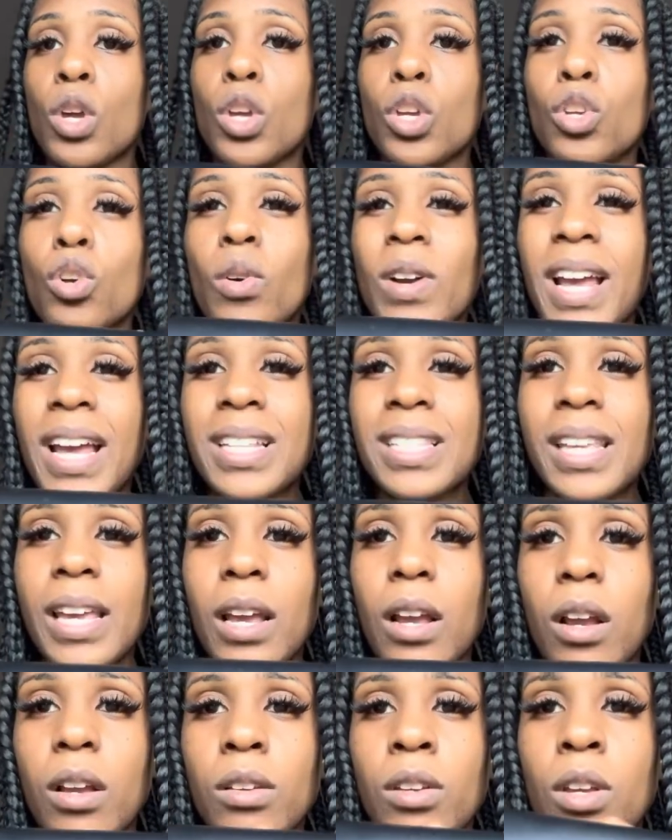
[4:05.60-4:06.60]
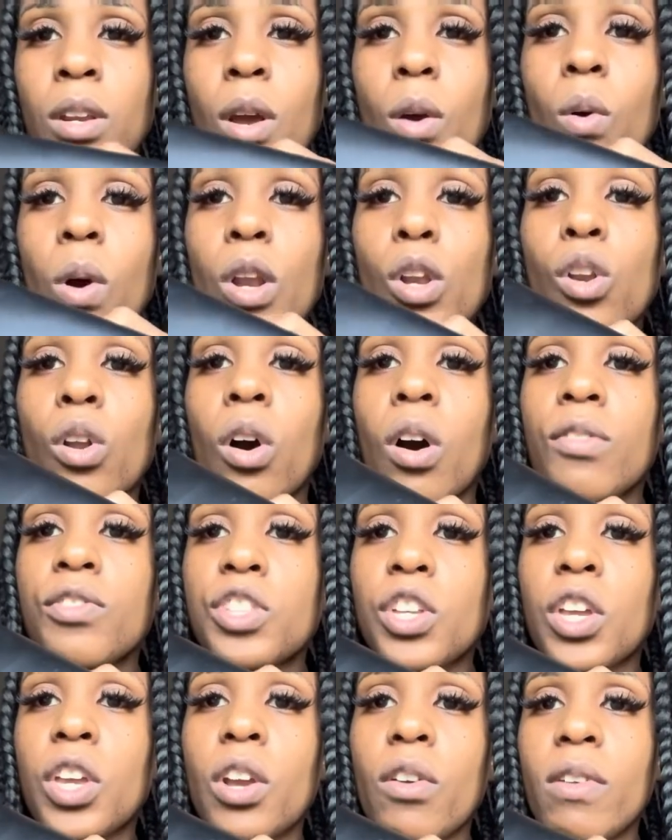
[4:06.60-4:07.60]
you're getting, you know, a lot of
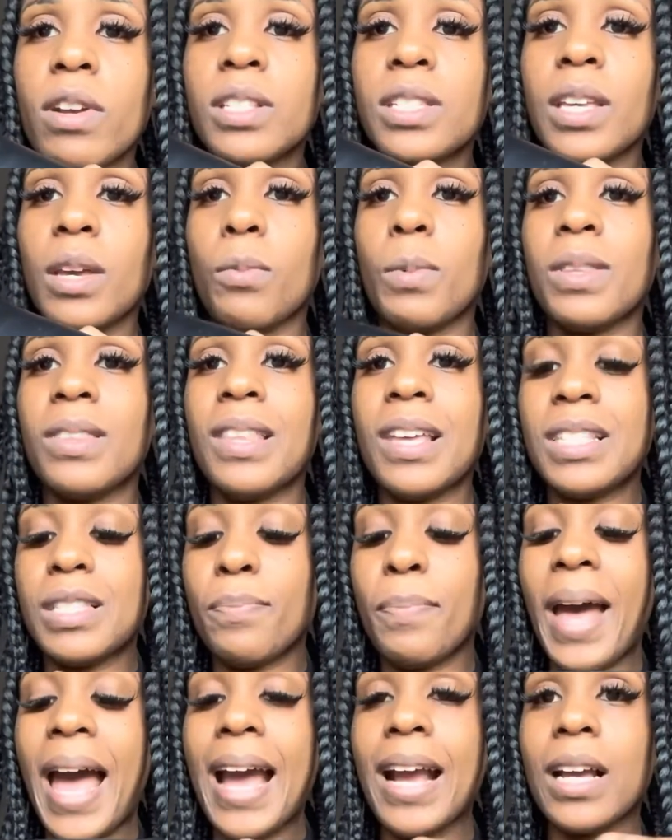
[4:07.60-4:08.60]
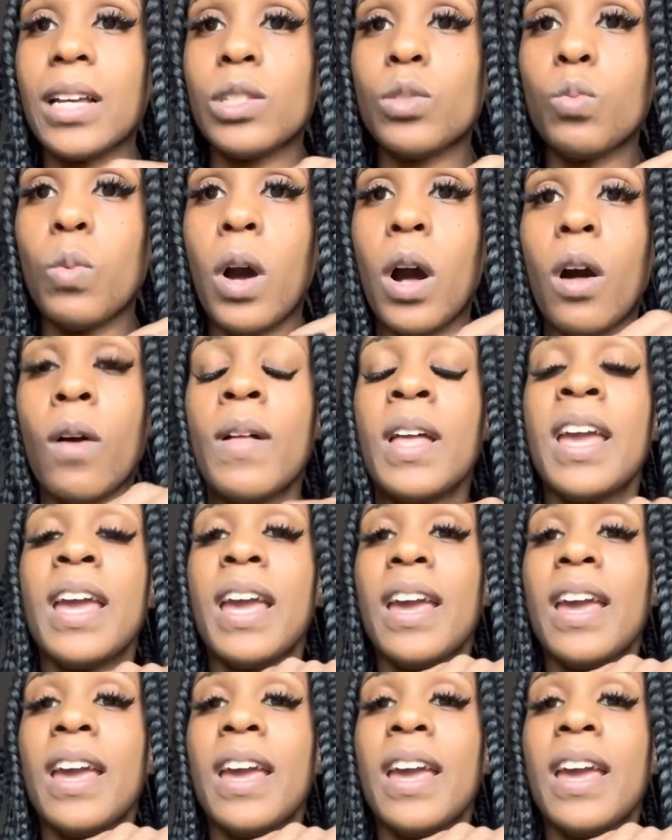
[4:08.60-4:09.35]
security with this bag as well.